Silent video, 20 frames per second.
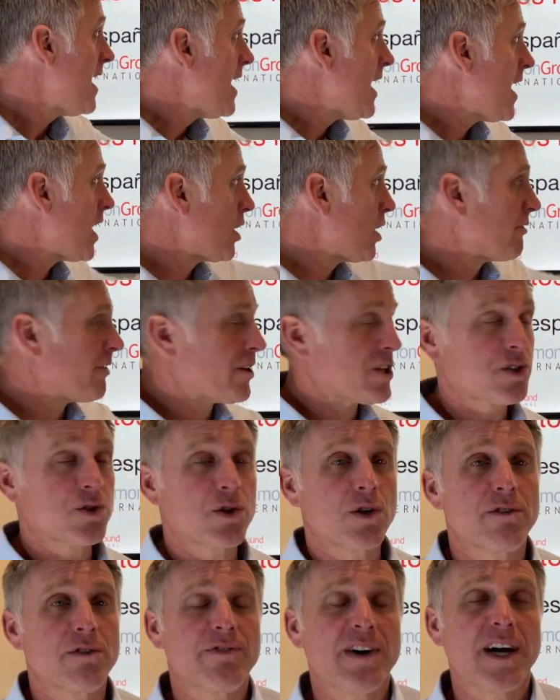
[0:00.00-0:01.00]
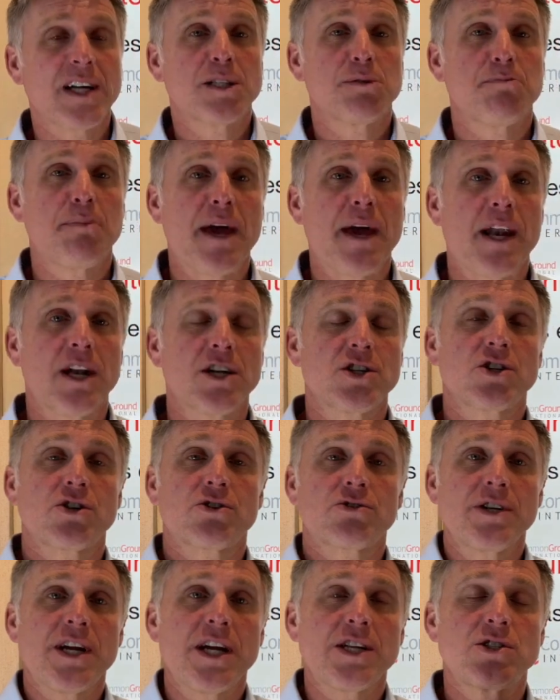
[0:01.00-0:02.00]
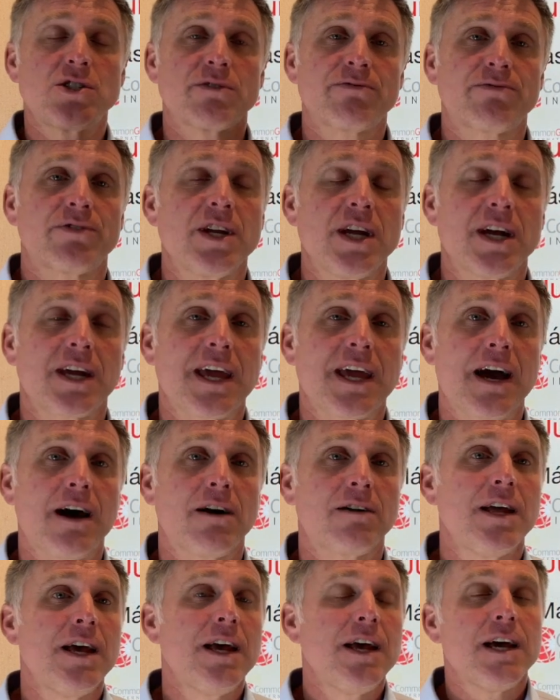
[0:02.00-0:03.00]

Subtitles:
head over to Certified Spanish, create your free account,